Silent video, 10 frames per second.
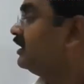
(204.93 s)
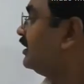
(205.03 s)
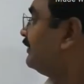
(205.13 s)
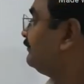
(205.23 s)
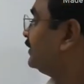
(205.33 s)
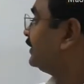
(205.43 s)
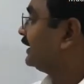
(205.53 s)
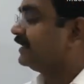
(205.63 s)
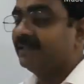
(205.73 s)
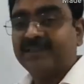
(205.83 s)
after
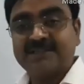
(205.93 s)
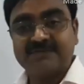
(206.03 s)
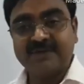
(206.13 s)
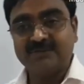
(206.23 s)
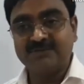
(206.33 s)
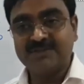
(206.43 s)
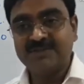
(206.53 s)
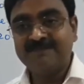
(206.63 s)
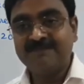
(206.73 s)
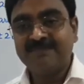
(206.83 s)
taking these values.
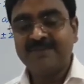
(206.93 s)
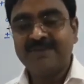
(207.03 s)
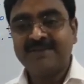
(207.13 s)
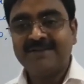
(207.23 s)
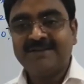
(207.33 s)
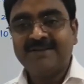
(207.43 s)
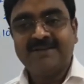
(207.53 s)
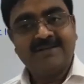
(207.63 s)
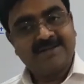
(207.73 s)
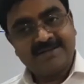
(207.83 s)

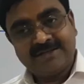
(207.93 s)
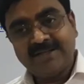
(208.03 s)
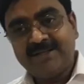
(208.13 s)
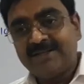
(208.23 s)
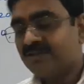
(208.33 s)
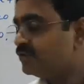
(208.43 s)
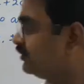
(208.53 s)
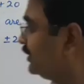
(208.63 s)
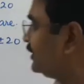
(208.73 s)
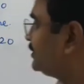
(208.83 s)
Okay, so
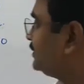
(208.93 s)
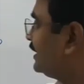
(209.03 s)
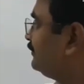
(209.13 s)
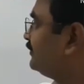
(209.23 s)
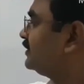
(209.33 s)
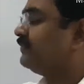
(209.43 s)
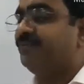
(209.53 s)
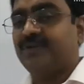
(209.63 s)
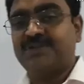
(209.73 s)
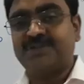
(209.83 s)
let us start with the
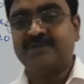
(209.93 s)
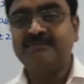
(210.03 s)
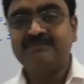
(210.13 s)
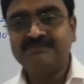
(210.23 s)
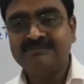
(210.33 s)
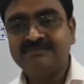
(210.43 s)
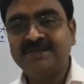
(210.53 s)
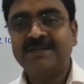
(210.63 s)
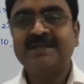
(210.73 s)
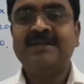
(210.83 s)
first term.
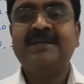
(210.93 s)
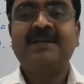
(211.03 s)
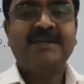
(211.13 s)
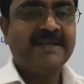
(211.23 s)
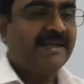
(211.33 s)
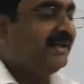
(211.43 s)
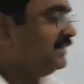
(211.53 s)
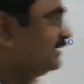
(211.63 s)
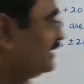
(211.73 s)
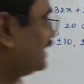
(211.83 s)
Take